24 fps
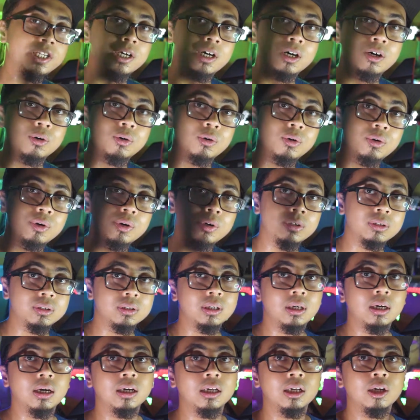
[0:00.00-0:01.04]
out
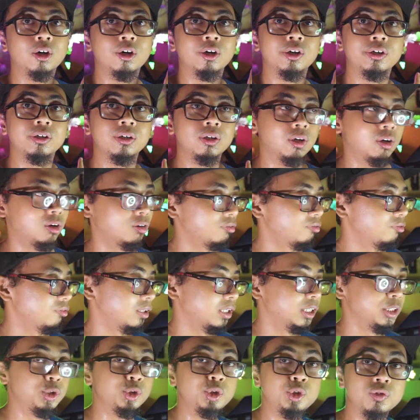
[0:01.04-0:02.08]
a lot of
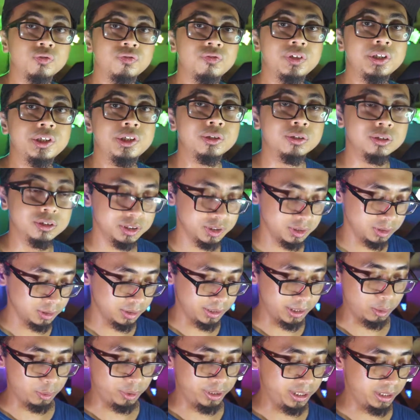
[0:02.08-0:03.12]
YouTube videos
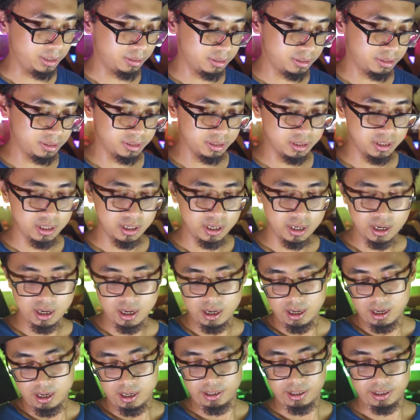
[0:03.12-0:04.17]
nowadays.
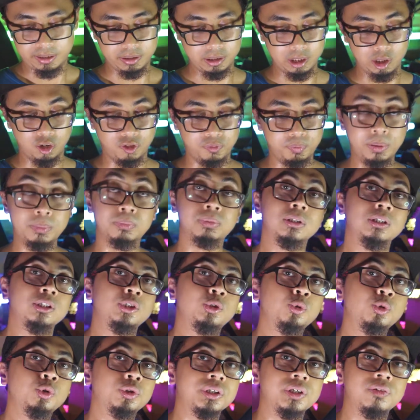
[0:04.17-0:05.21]
There's a lot of people
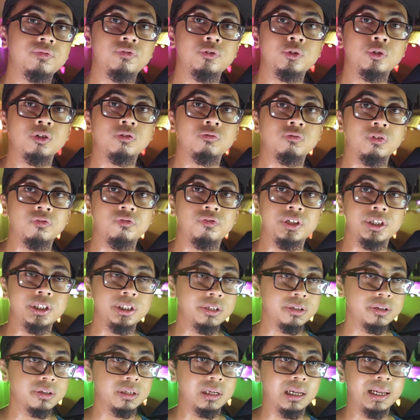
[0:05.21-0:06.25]
do reviews with
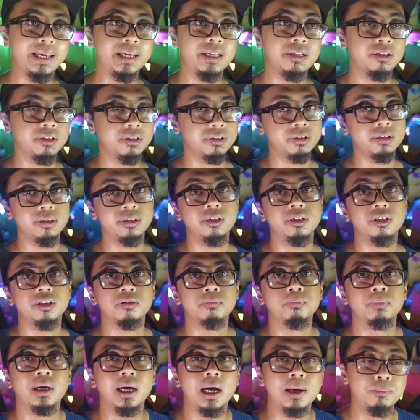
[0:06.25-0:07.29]
these
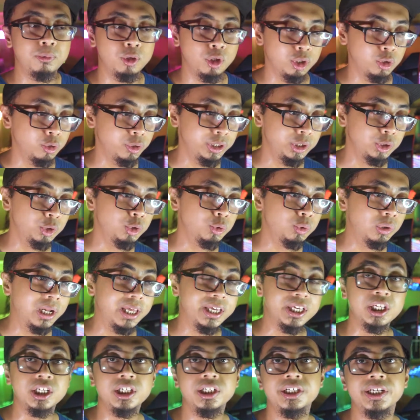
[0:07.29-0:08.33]
lenses, but I'm not going to do
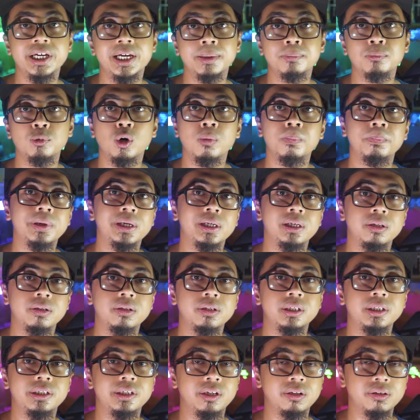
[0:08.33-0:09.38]
like in-depth
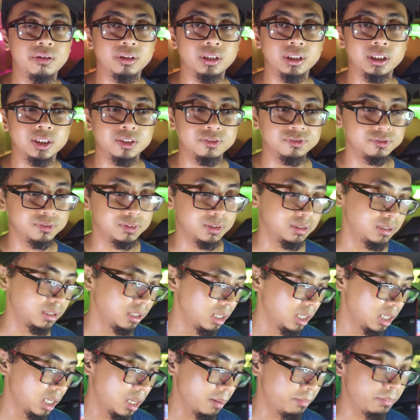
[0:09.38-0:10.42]
comparison and stuff.
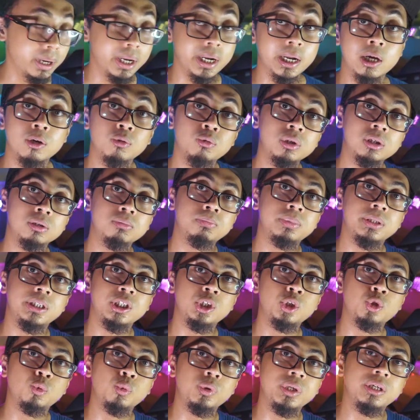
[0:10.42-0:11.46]
But I will be
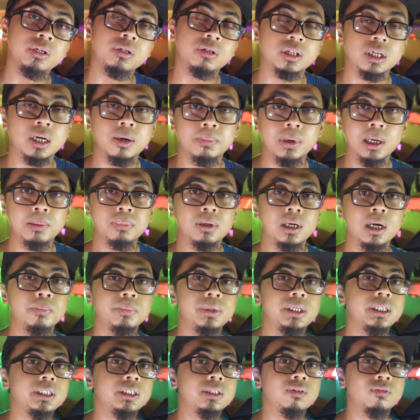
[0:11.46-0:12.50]
doing some
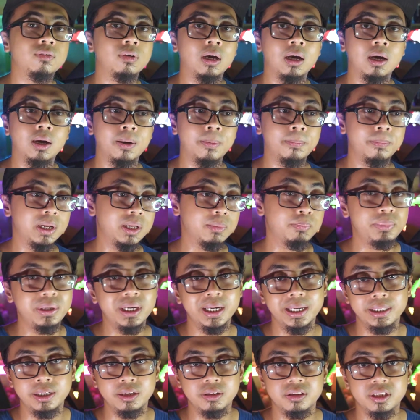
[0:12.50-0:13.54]
upcoming like
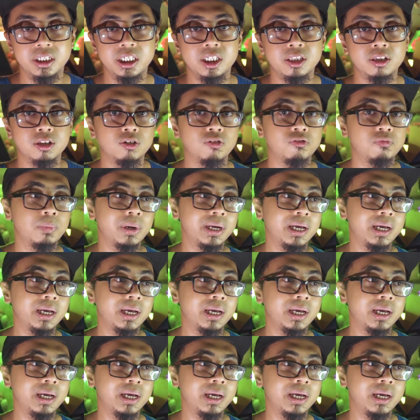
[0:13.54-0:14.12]
behind the scenes of my